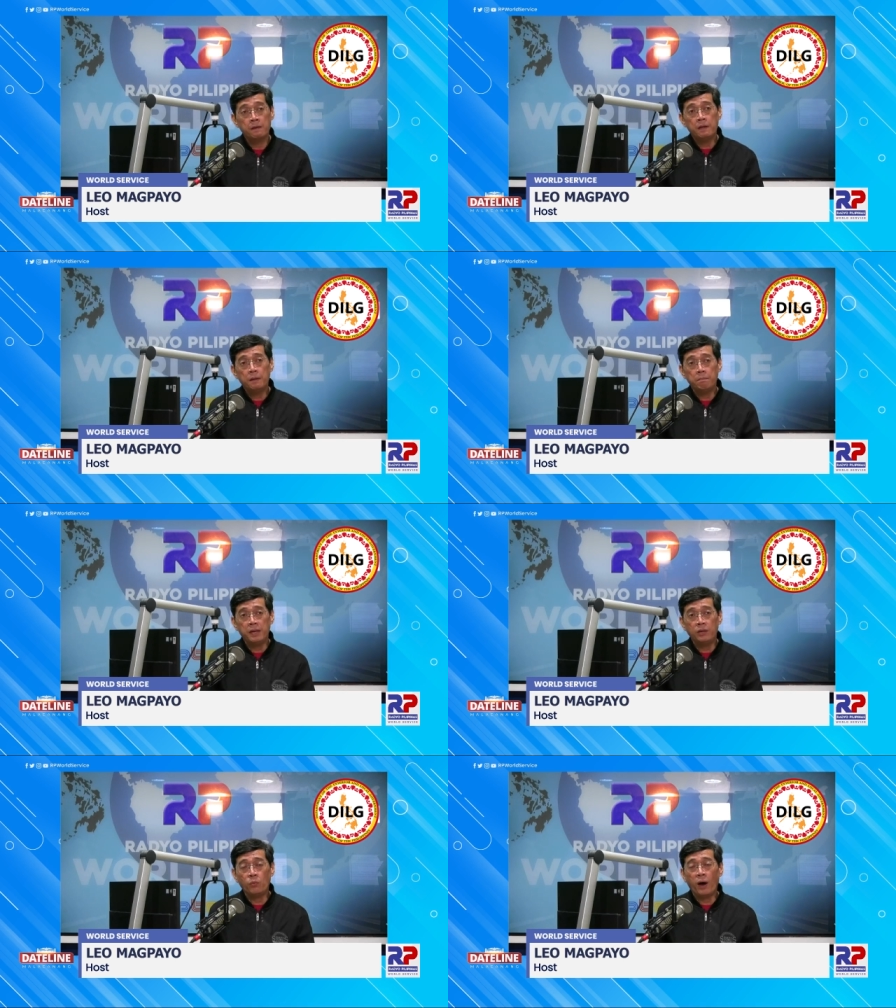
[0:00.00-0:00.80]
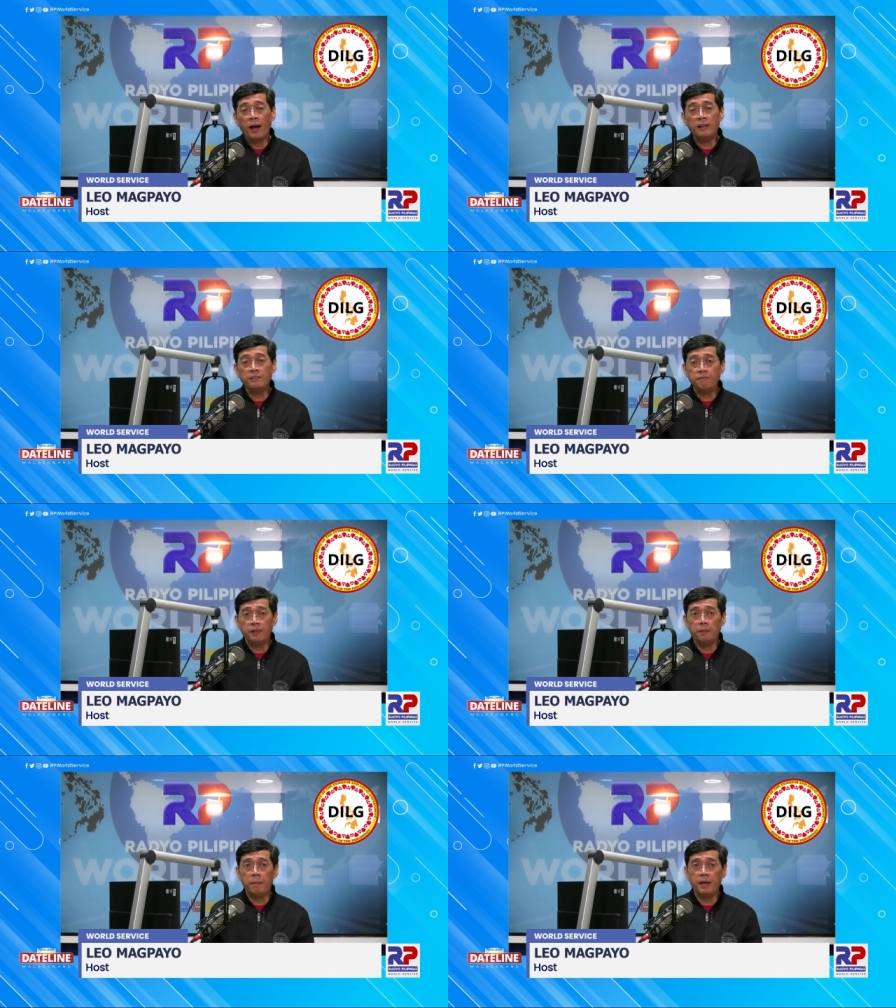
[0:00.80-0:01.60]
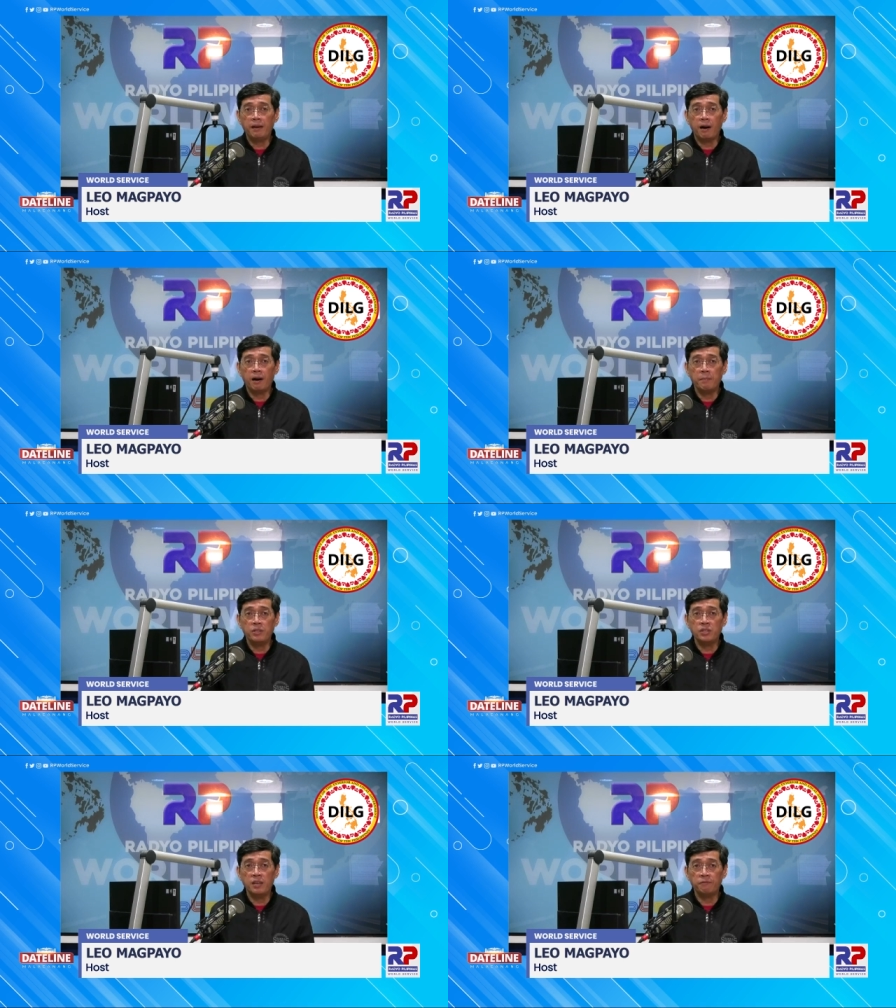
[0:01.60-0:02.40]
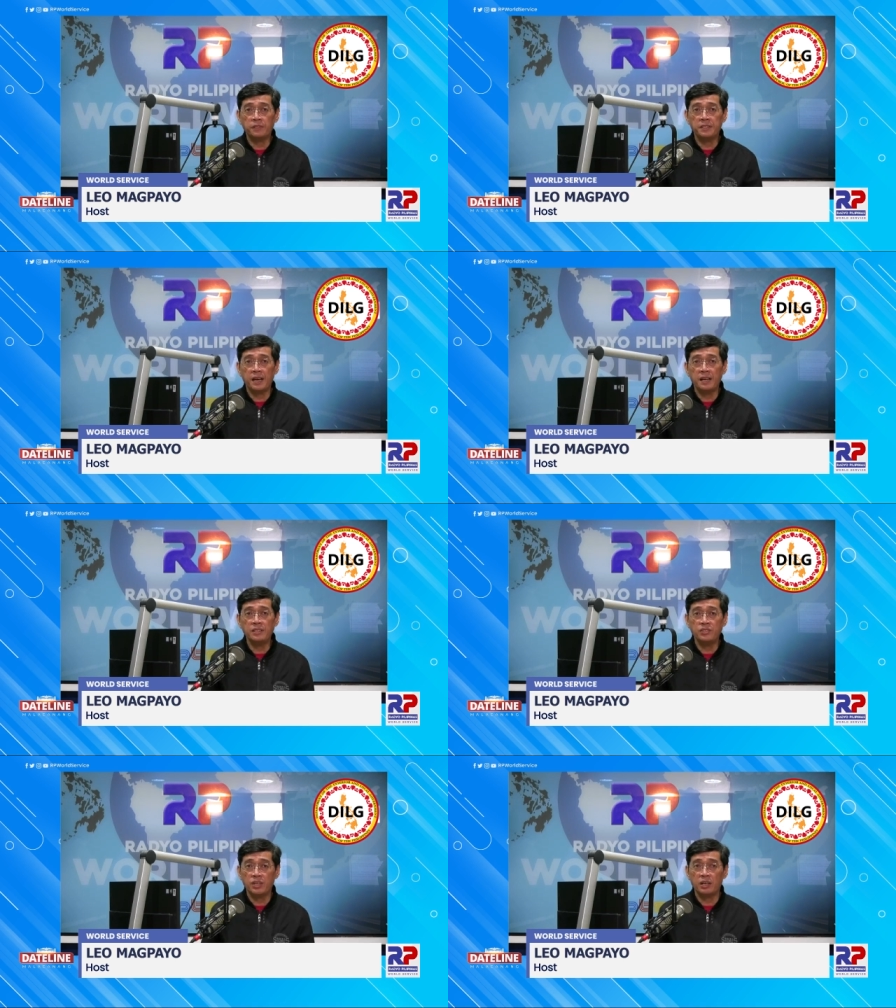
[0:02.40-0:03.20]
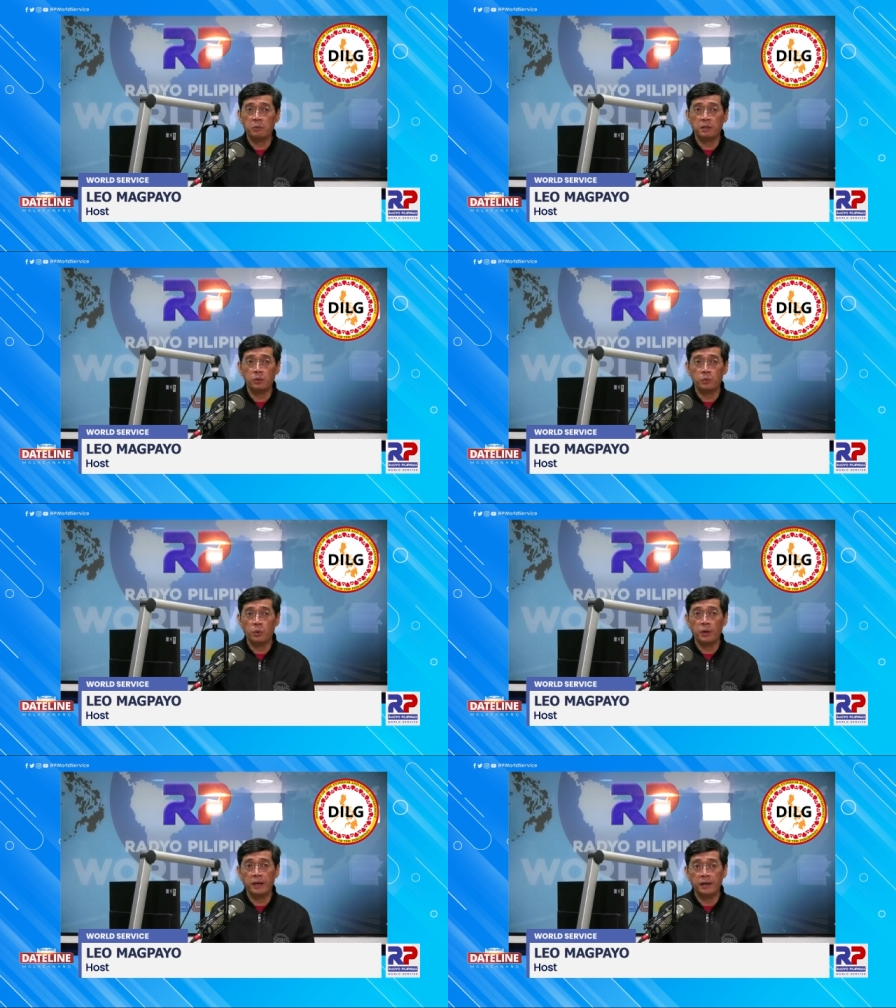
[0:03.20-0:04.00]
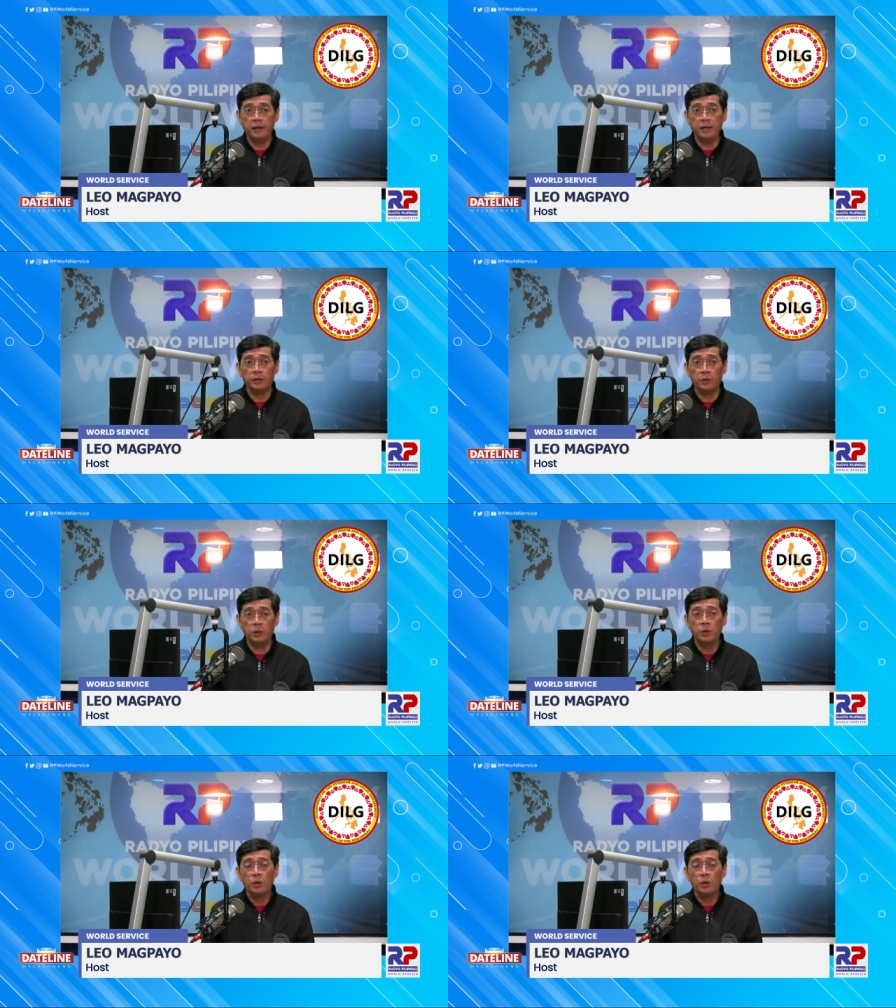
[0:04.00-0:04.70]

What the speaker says: Meanwhile, Philippine Army Chief Lieutenant General Roy Galido